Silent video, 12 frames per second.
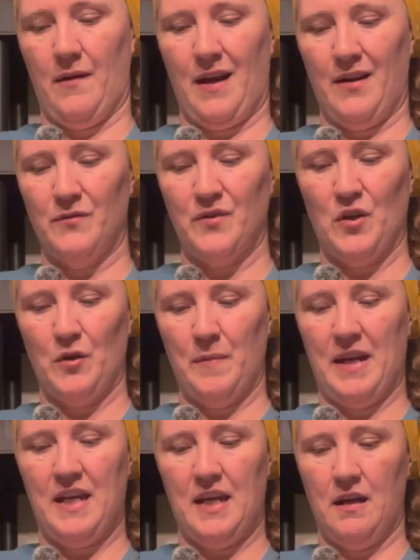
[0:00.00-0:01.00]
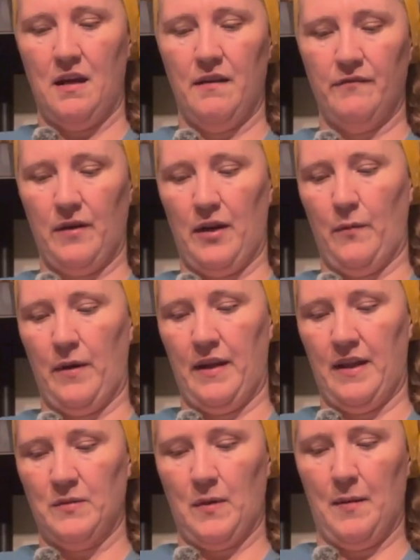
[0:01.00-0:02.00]
don't turn my heat off right away.
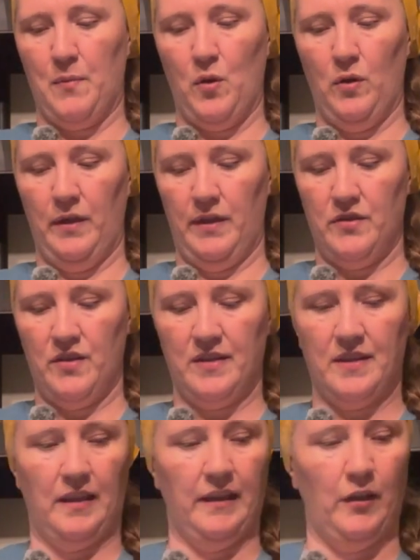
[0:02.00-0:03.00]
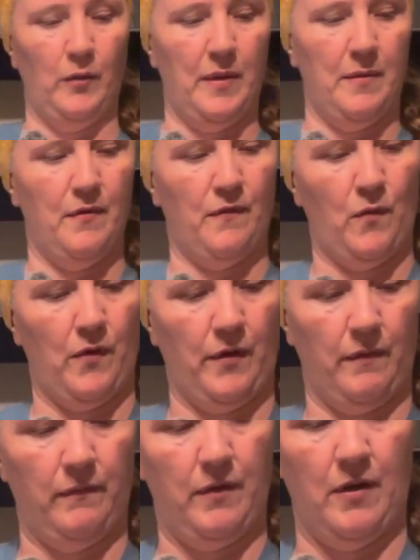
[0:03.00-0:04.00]
That's why I pull it just a little bit before
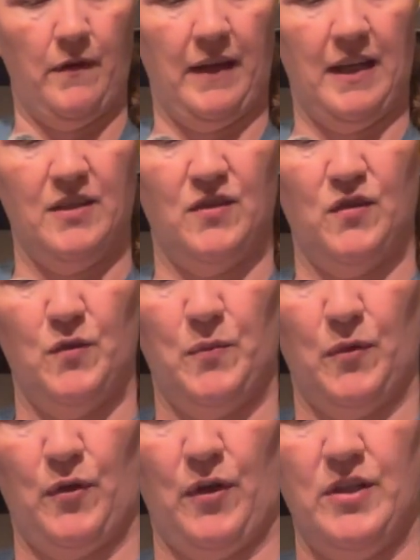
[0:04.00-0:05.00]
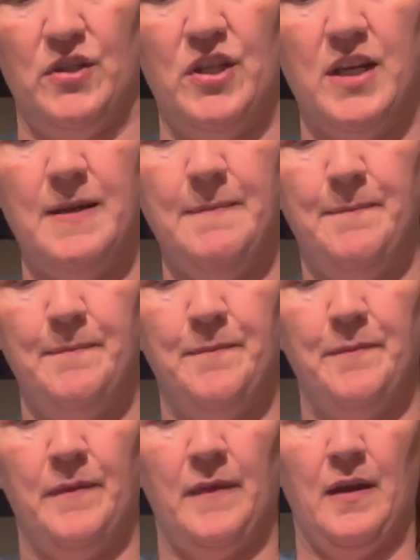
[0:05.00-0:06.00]
they get super crunchy.
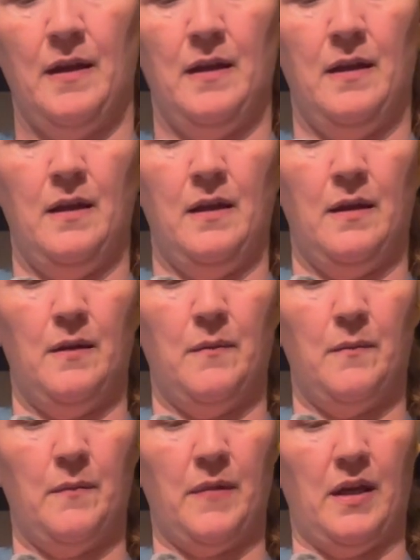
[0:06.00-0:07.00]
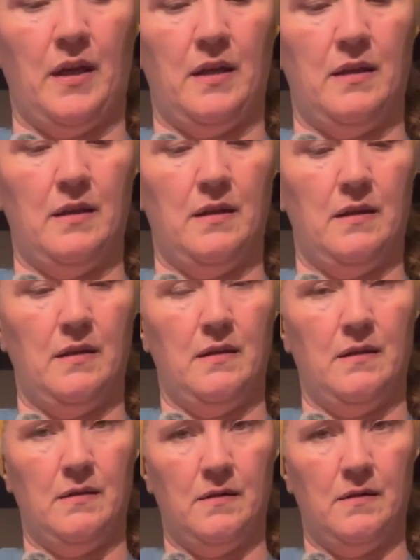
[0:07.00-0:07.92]
But I'm